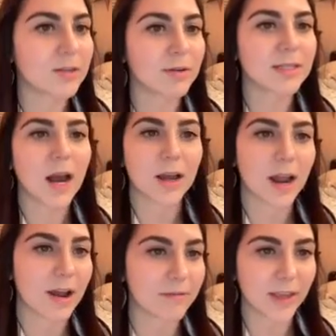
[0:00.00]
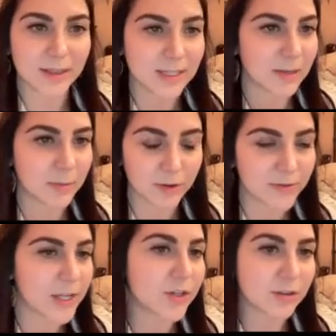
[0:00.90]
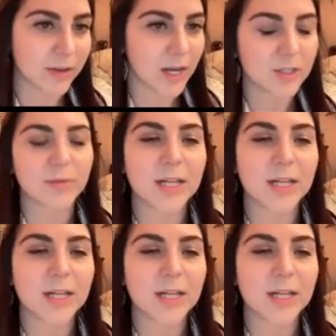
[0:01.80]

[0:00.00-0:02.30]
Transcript: So it's not going to have like the similar features of the gut tube.